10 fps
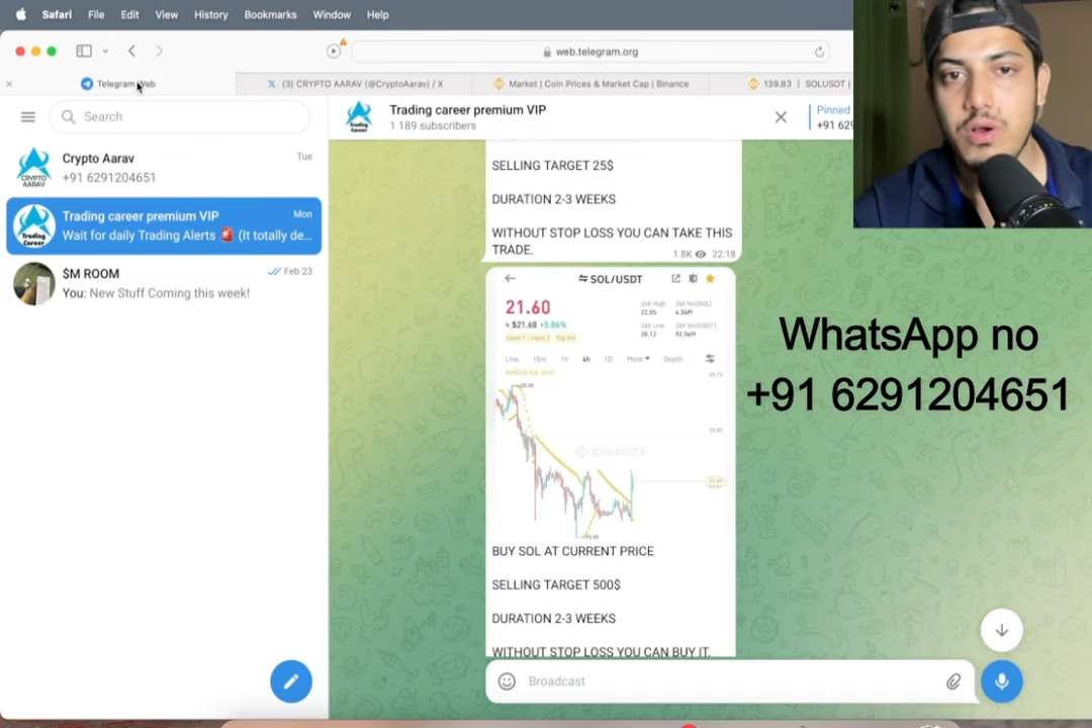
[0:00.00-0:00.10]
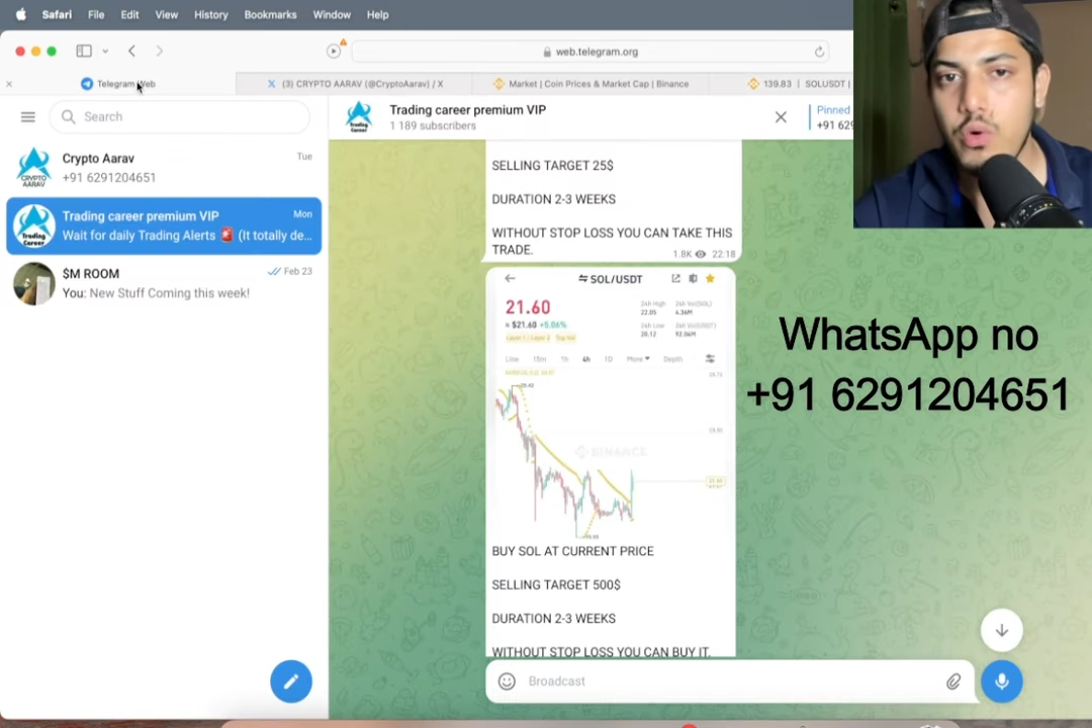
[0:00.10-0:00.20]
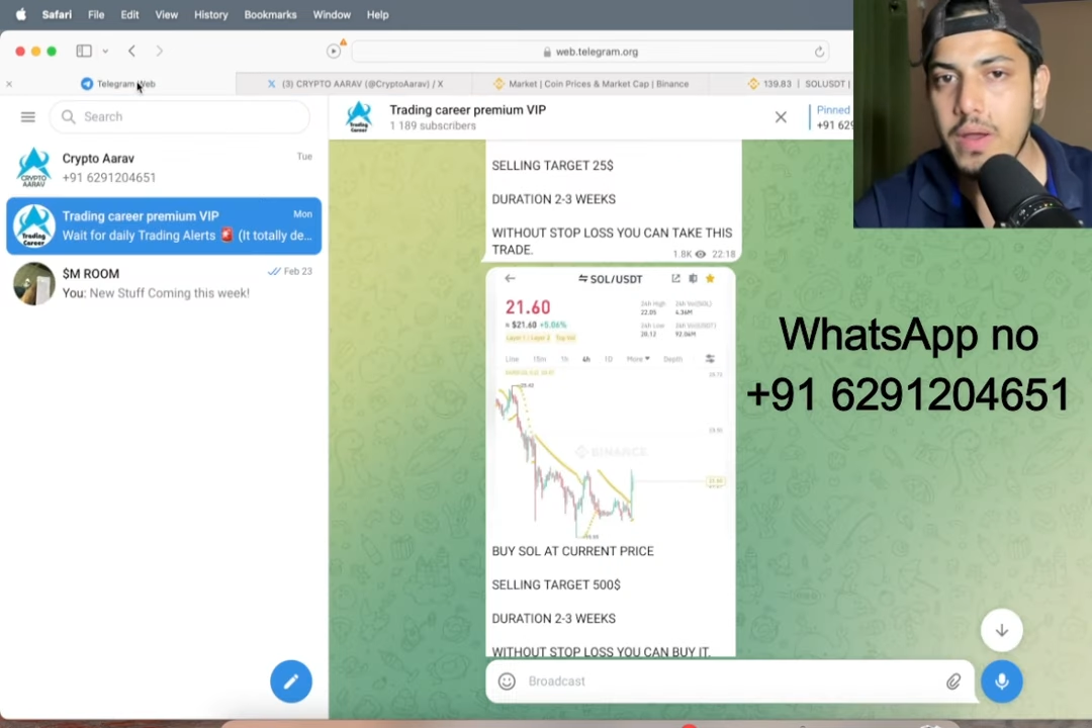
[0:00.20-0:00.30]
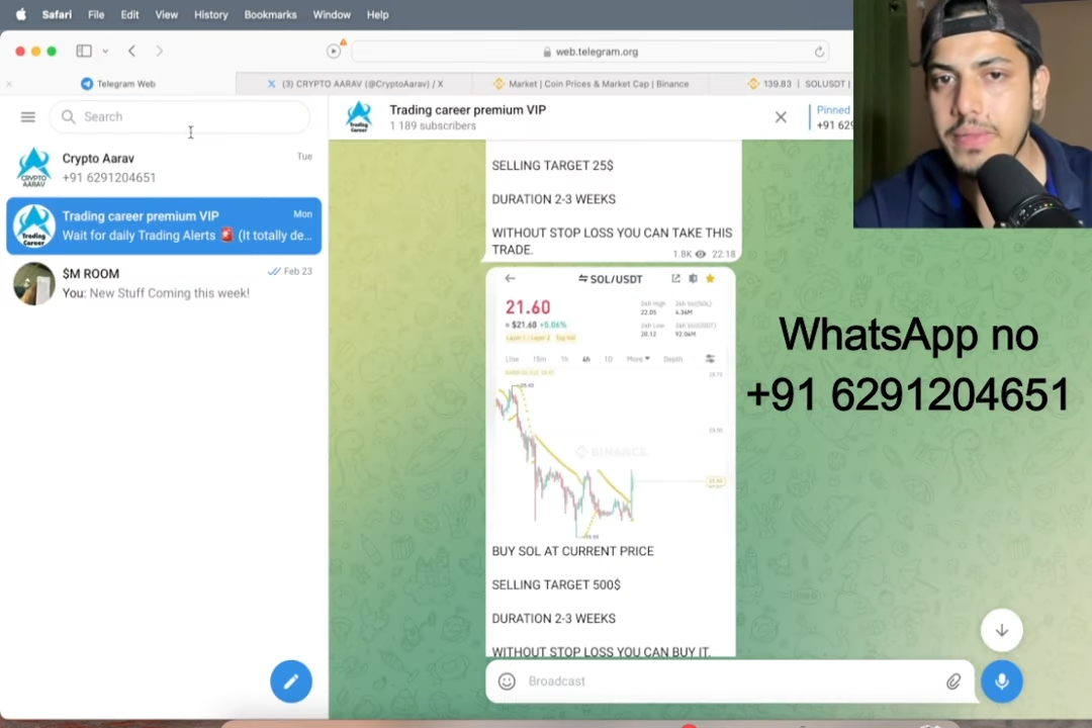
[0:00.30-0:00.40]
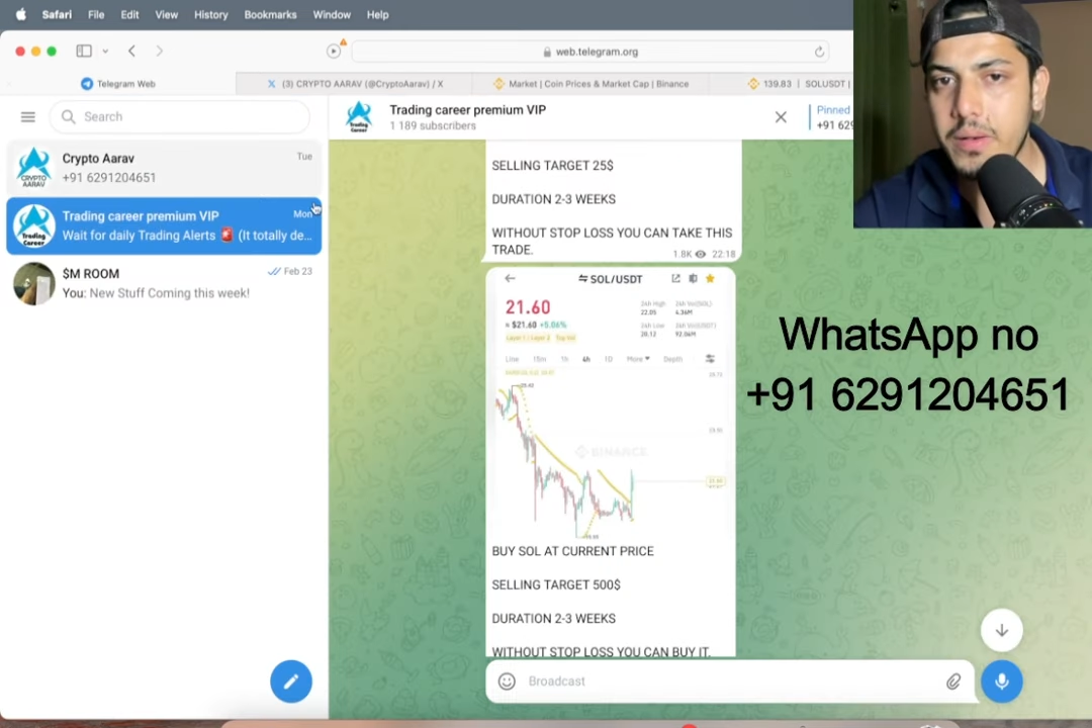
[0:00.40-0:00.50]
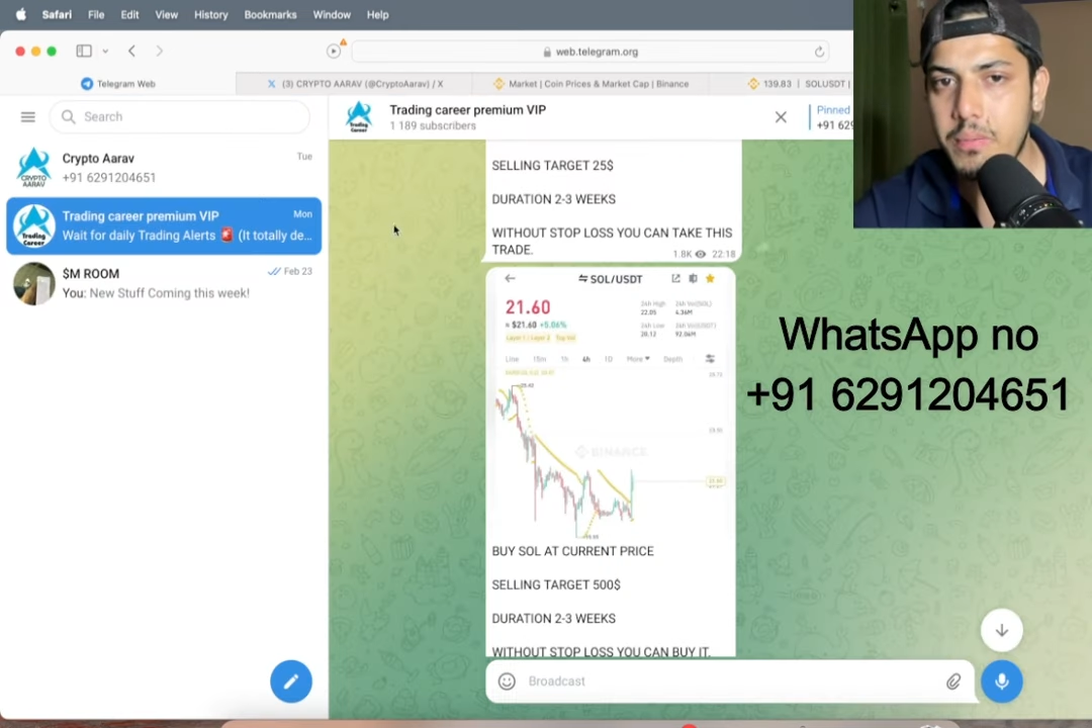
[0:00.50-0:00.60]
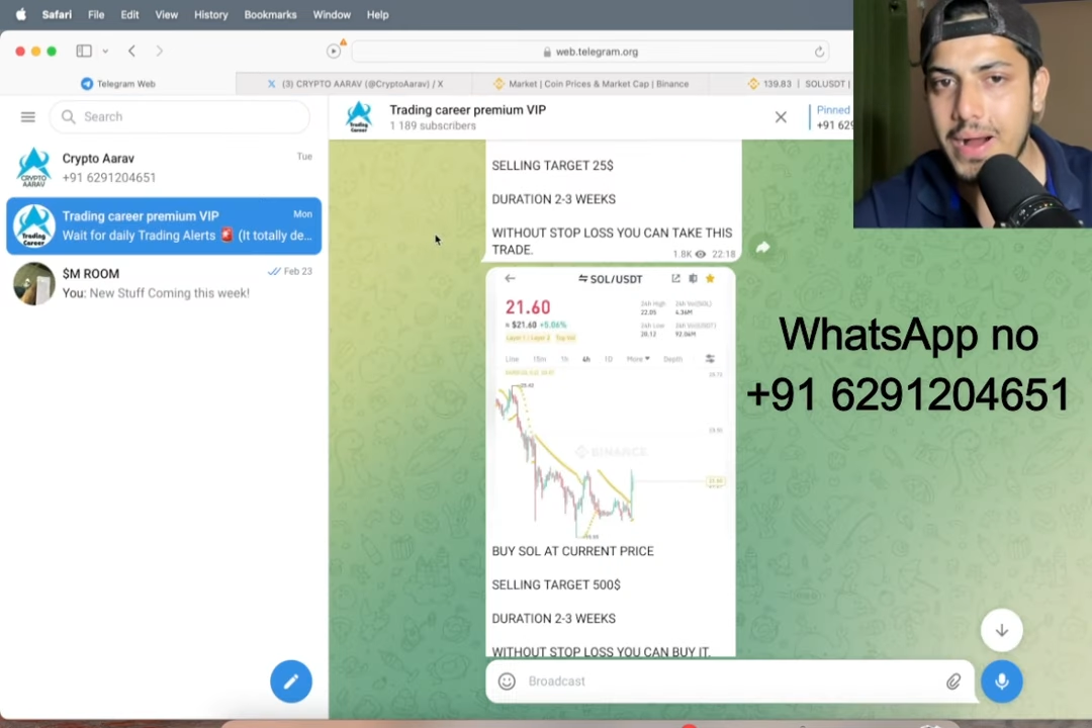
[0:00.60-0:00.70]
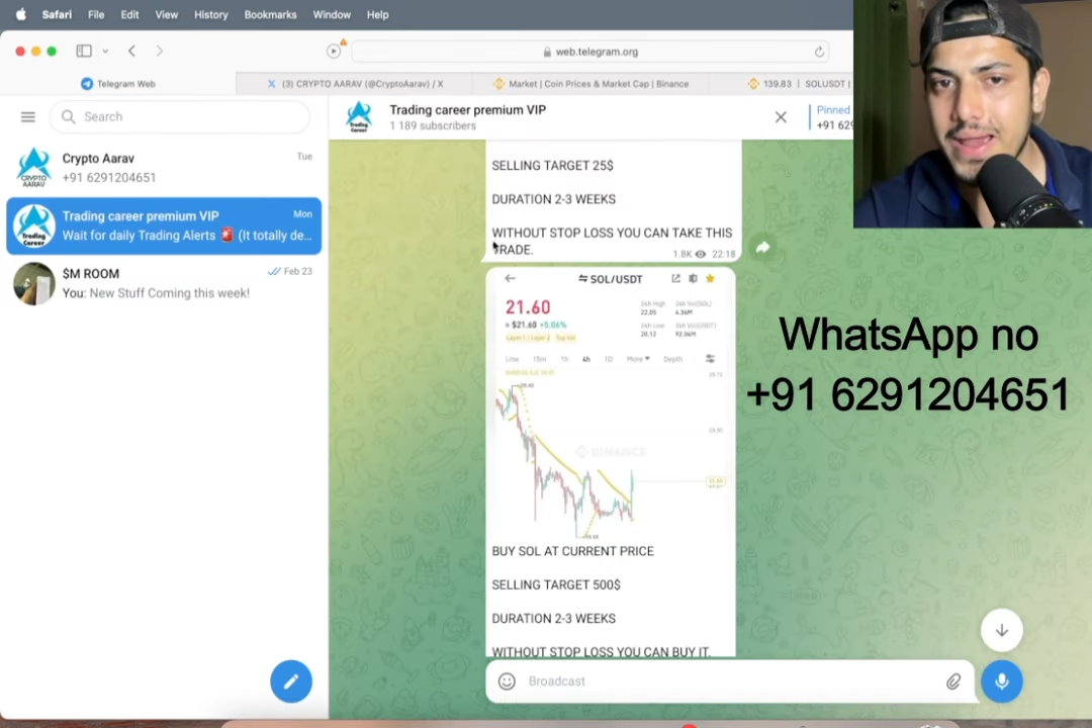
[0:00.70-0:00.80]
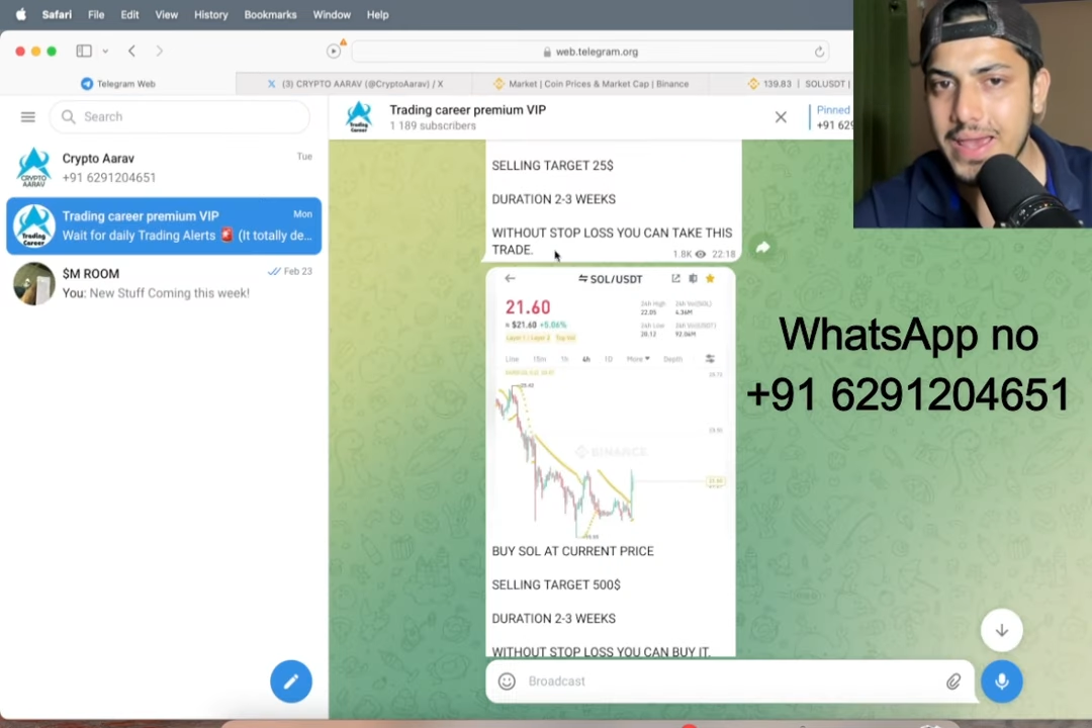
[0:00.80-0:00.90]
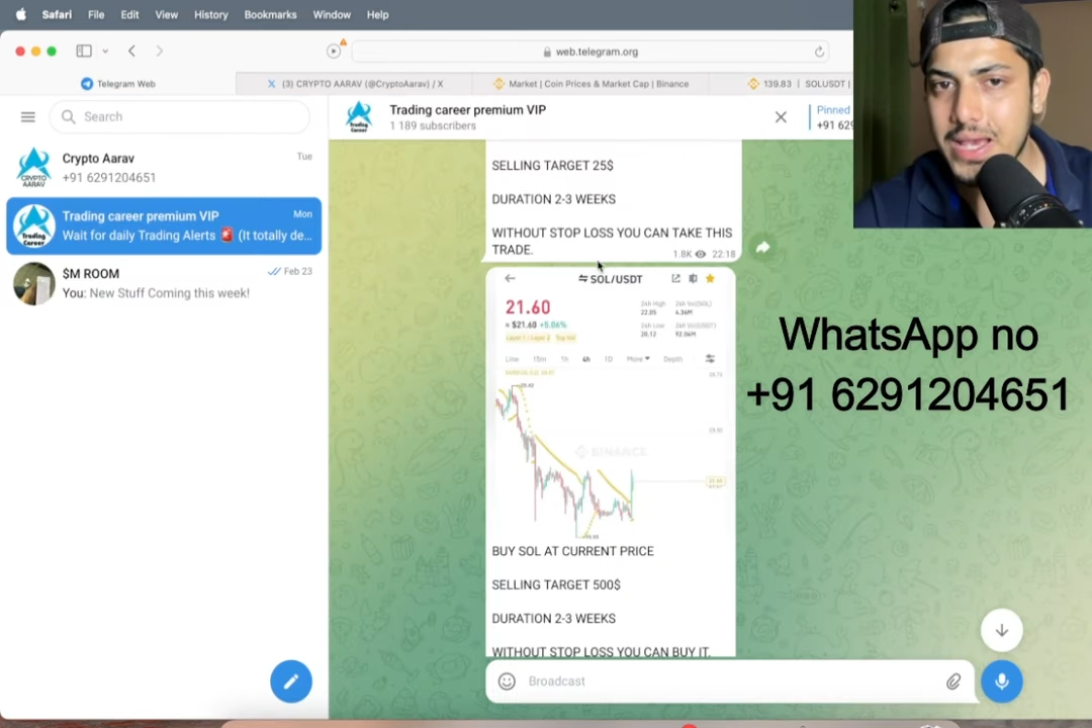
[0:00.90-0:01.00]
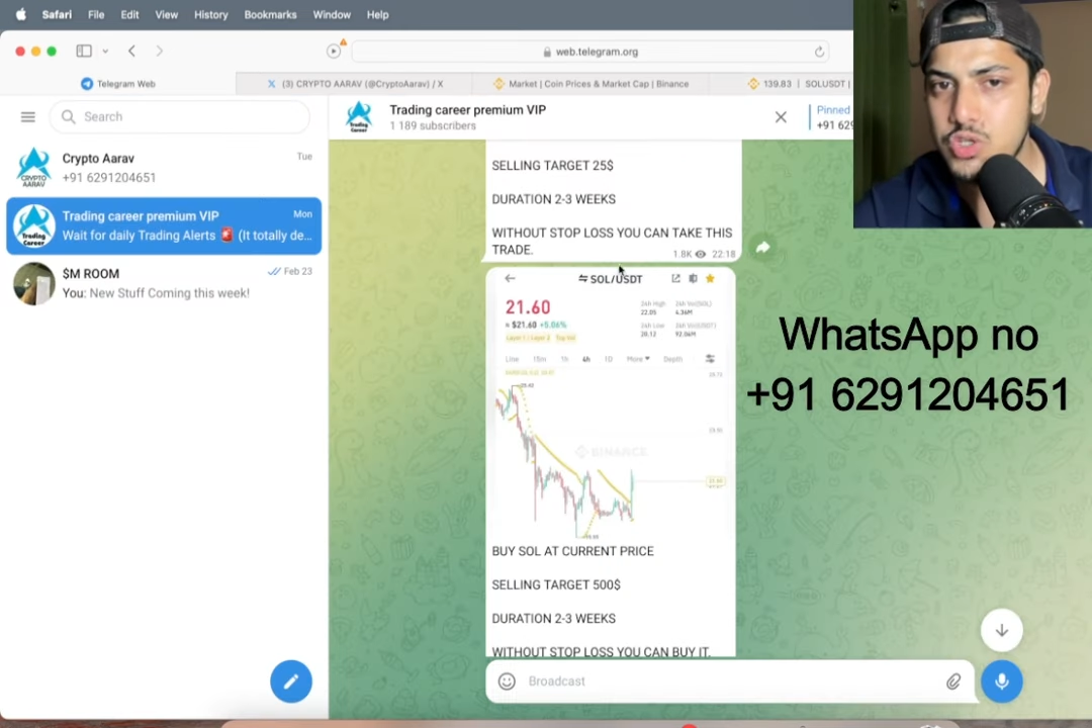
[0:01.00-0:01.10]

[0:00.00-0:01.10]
a coin that buy